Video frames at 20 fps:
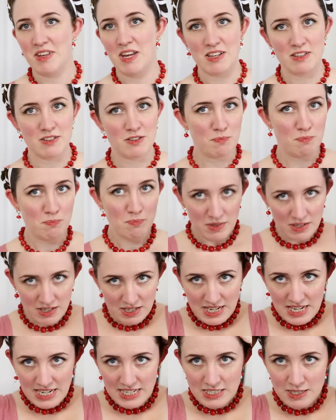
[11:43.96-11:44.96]
and
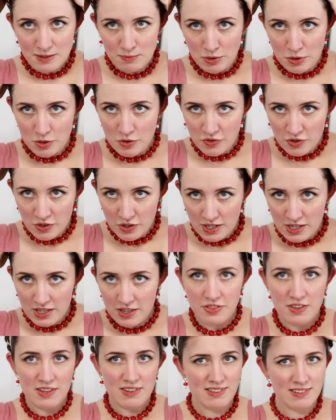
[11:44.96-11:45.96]
neat, beautiful.
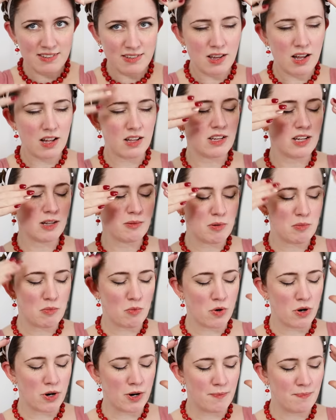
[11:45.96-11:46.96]
This is a little bit
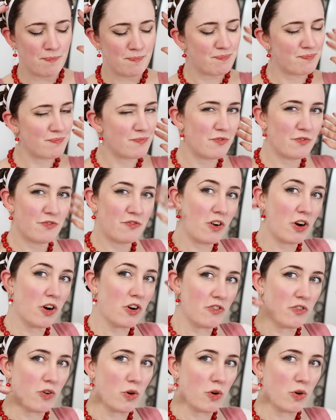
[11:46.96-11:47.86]
more far